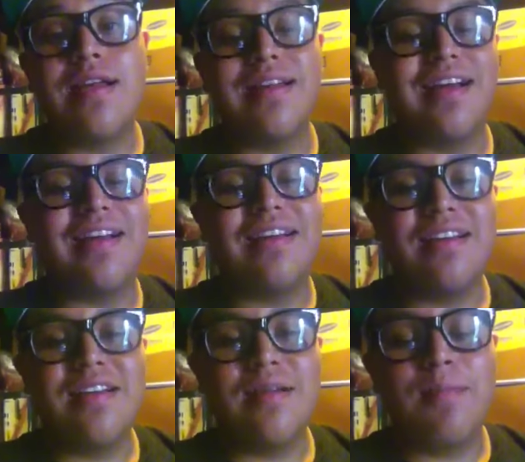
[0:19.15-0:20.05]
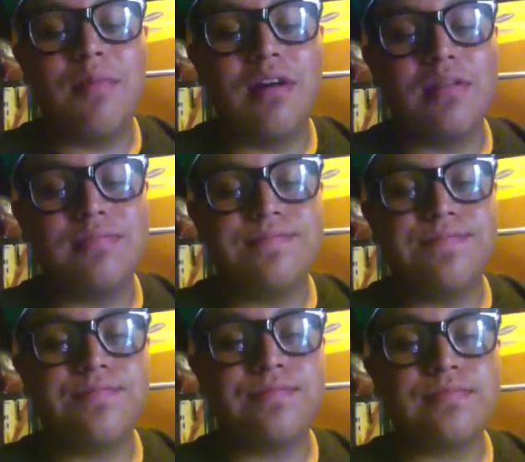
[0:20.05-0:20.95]
Nah, but
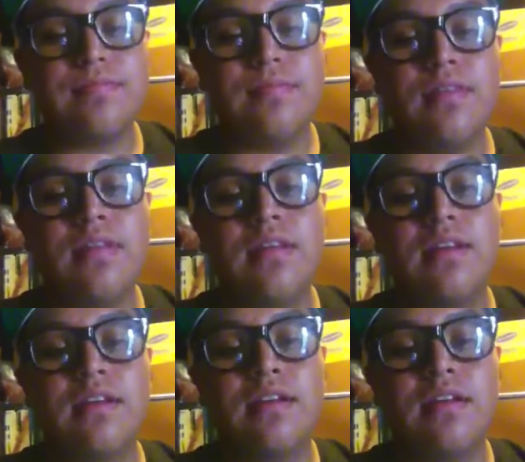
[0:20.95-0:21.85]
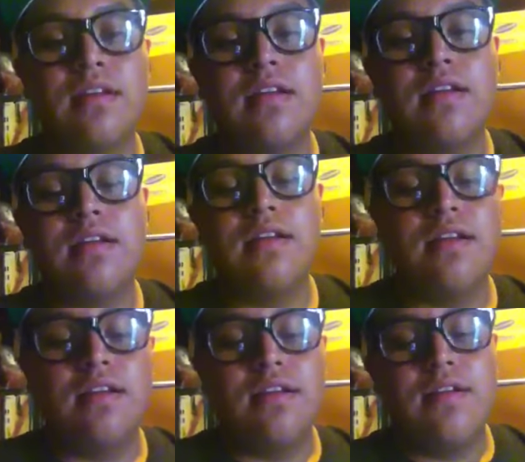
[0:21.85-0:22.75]
yeah,
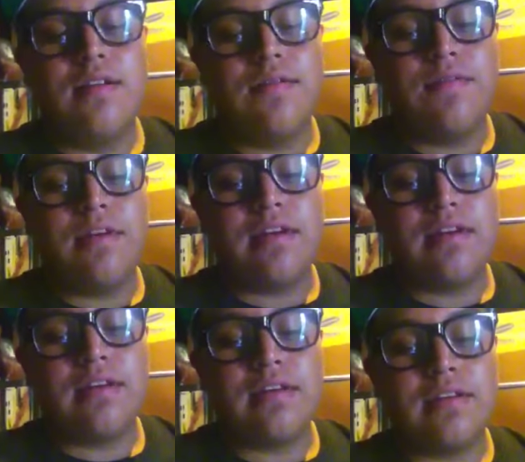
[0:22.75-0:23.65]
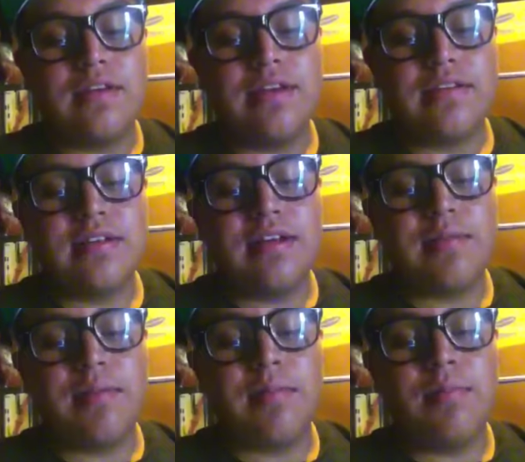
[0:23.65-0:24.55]
fucking, you guys are
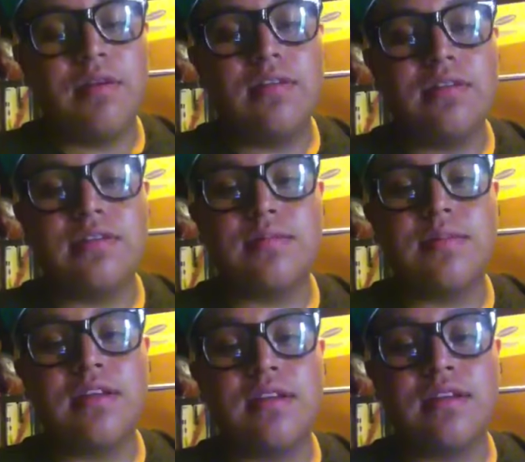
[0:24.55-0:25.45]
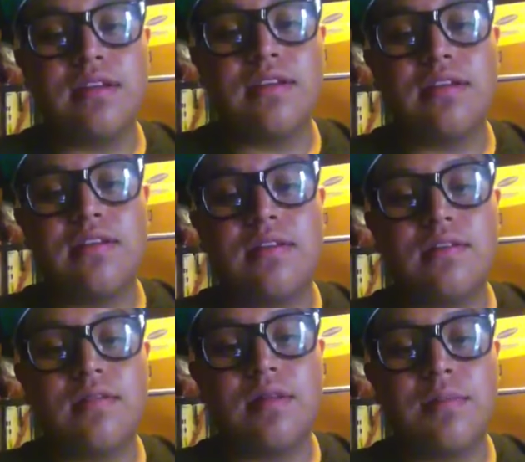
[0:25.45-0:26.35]
like my brothers, man. You
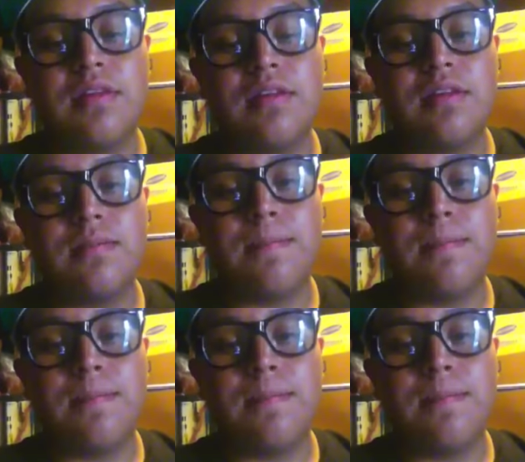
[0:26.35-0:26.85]
know what I mean?